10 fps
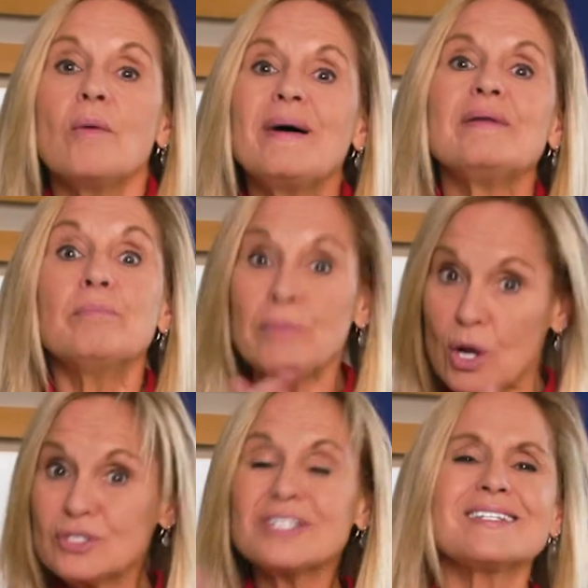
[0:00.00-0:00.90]
But
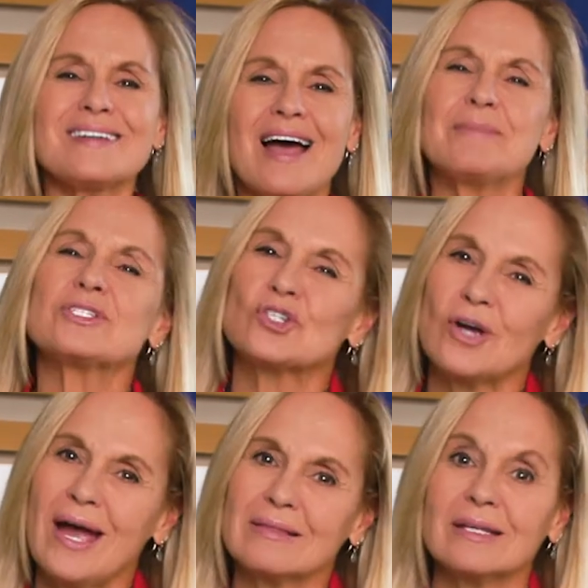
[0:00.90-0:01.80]
most of the time as a
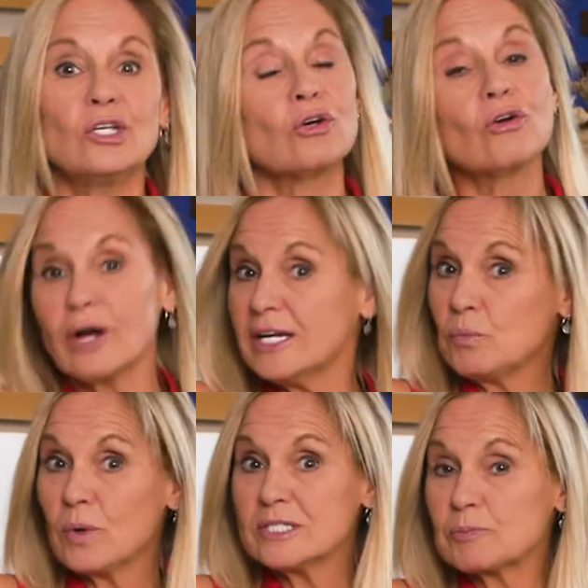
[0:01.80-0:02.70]
triathlete, you're great
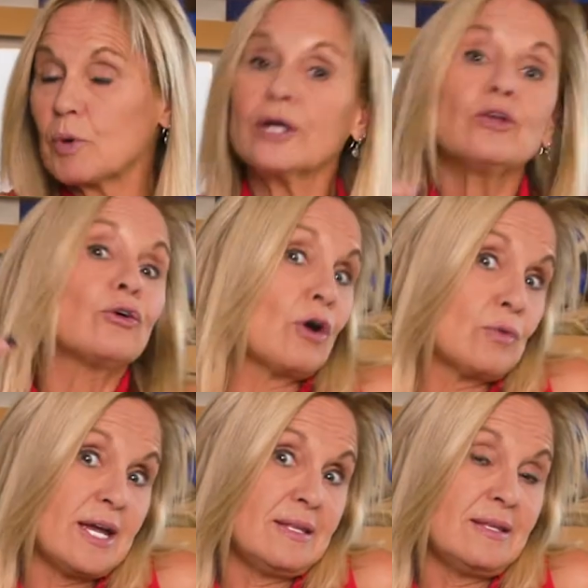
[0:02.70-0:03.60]
in one sport, you're
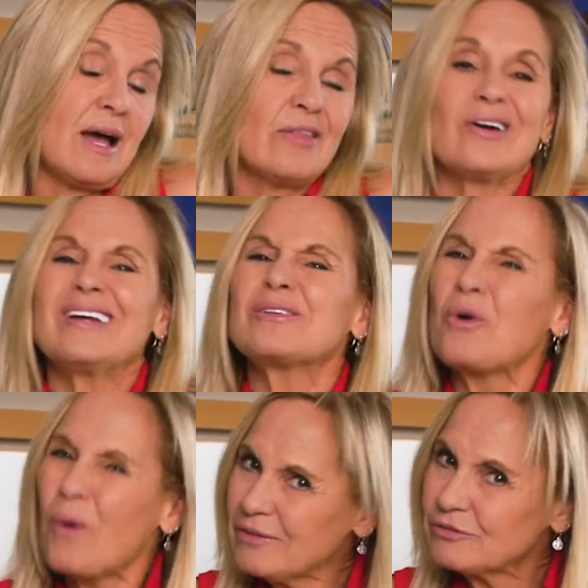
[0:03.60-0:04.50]
okay in the other, and
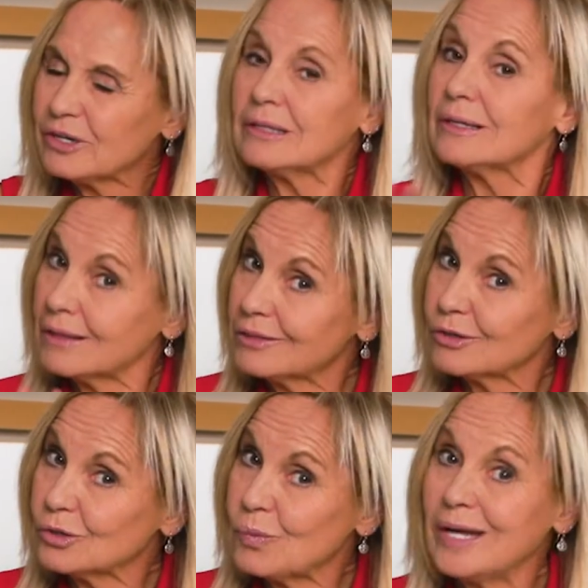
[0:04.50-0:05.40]
quite frankly, the
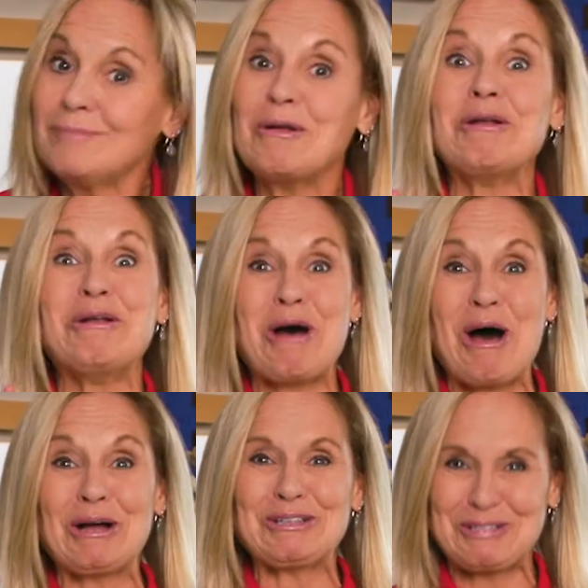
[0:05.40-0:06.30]
third one,
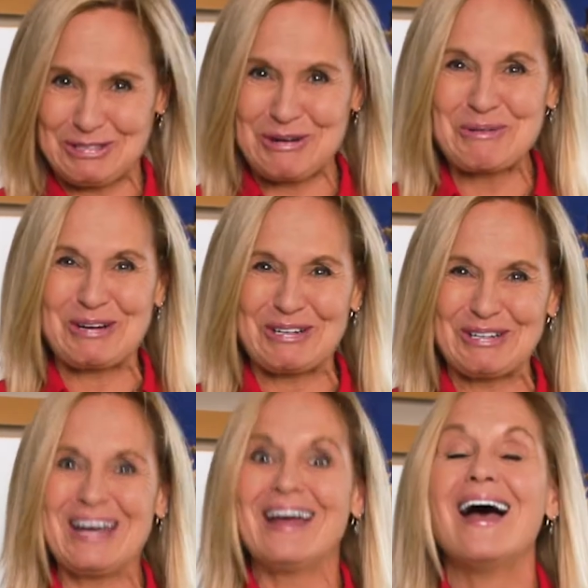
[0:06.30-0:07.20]
not so
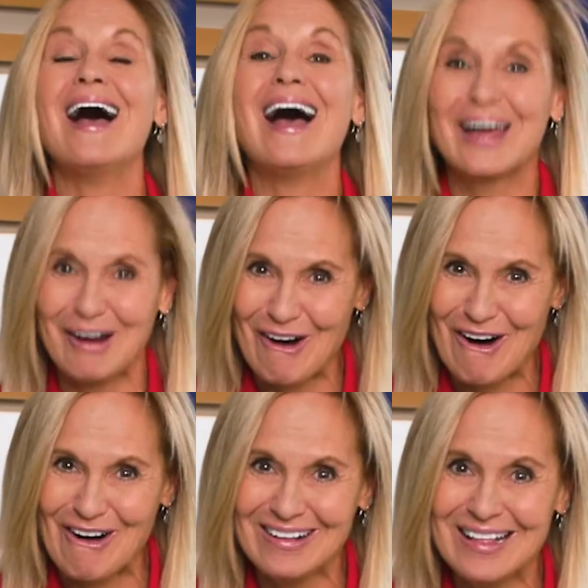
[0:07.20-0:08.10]
good at
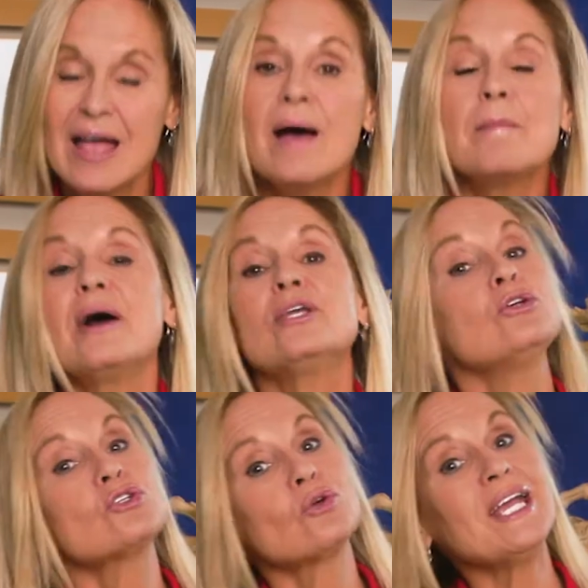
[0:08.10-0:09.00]
all. But
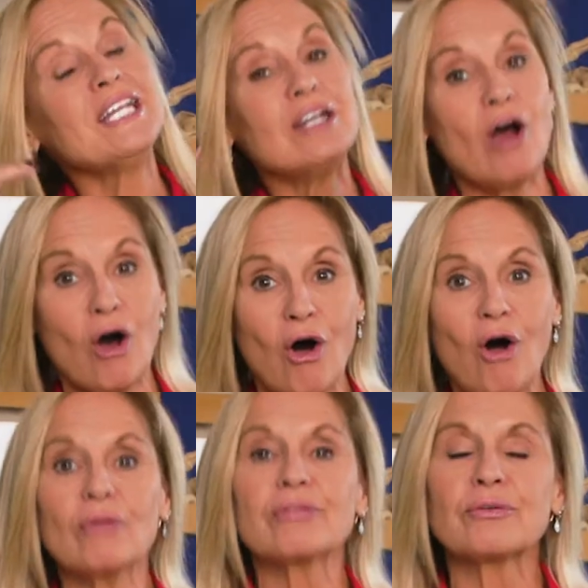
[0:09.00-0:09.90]
you train in
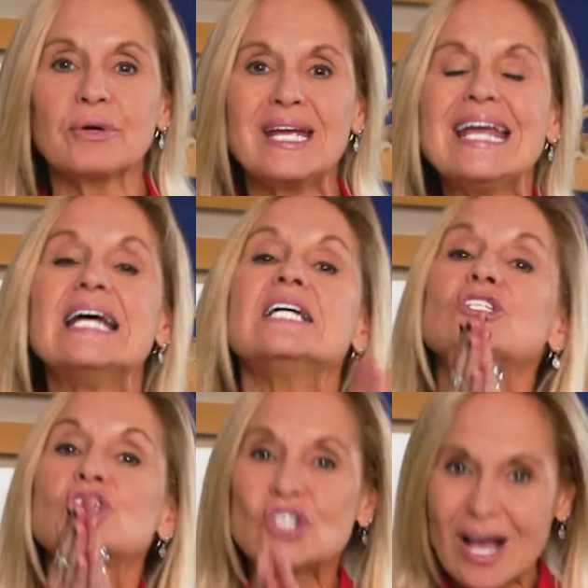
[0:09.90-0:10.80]
all three,
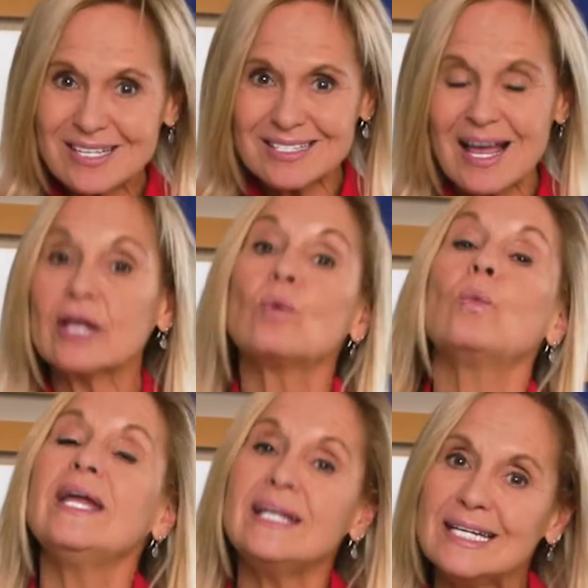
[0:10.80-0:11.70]
just like
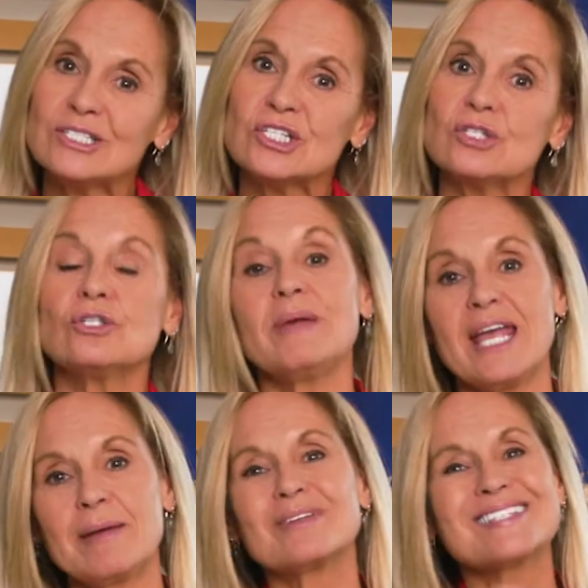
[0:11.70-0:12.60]
we need to do to be
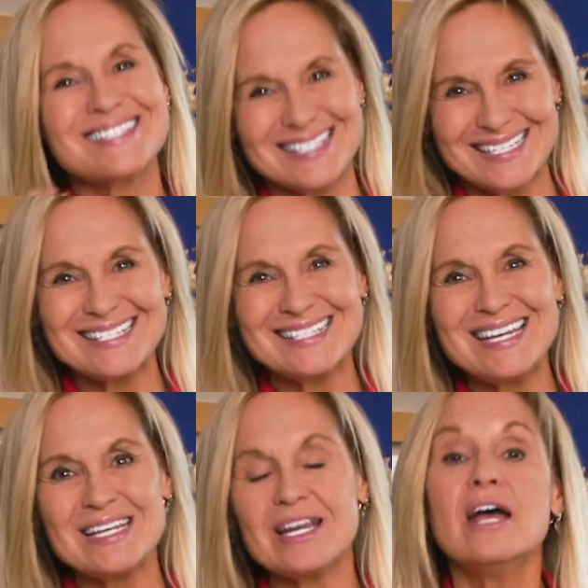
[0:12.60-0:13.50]
able to
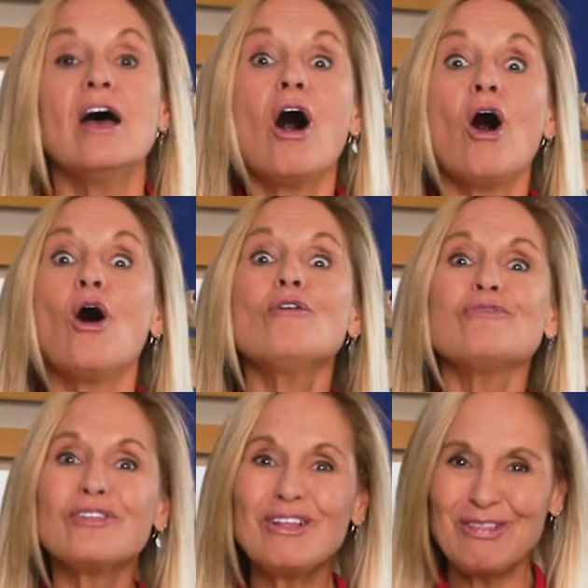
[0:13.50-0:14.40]
succeed
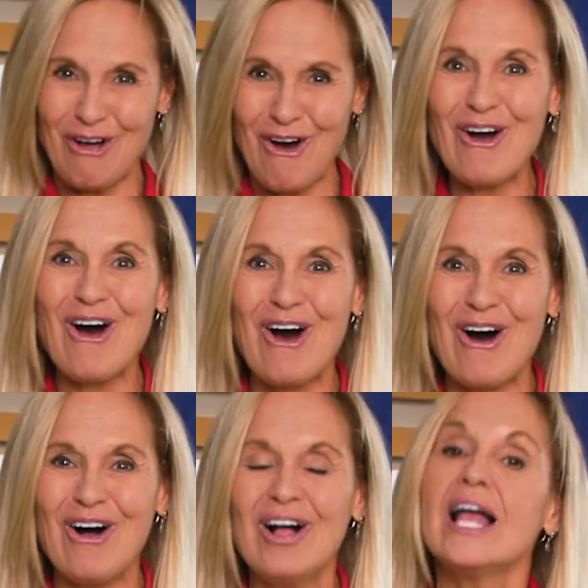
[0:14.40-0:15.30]
over the long
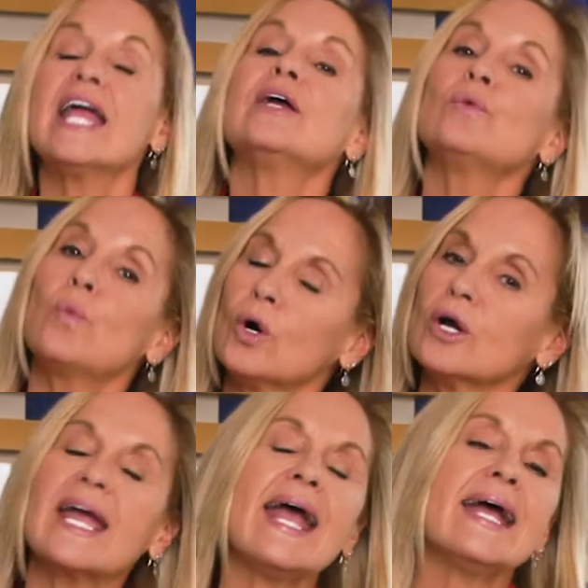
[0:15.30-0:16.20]
haul in
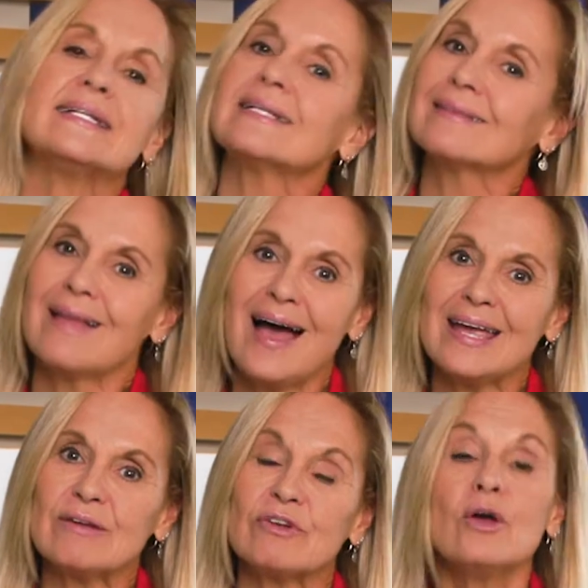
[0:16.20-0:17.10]
work and in
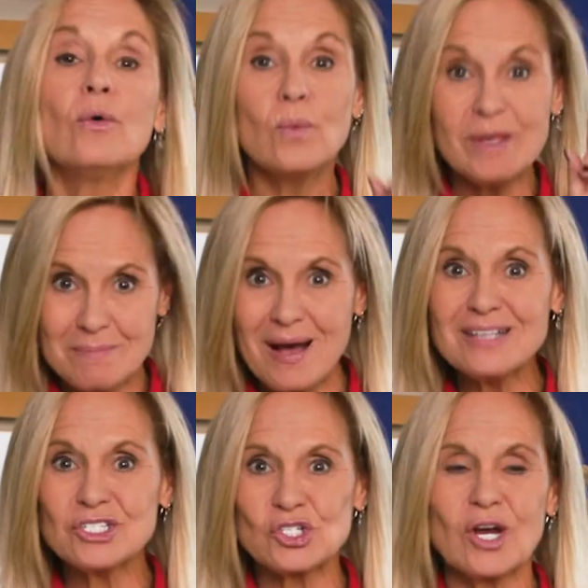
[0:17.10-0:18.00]
life. We
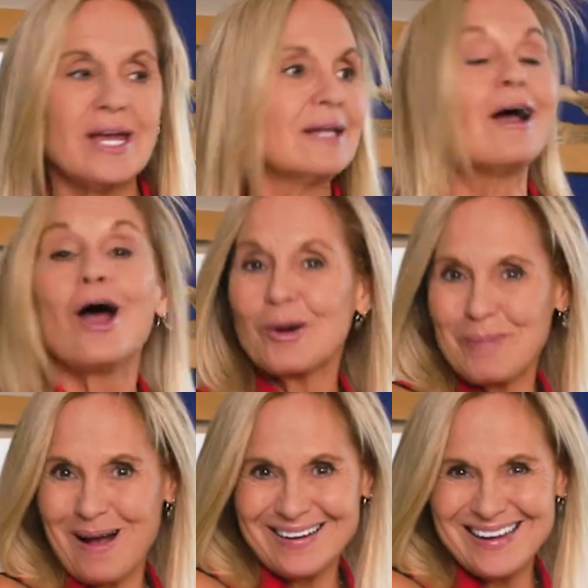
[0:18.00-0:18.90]
must train our
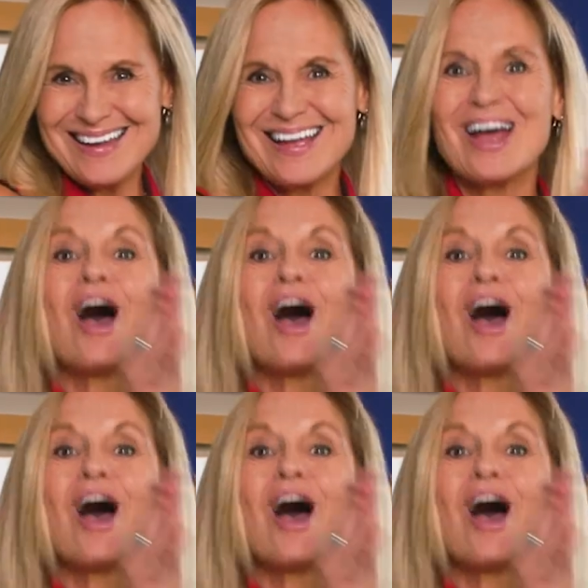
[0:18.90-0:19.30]
body,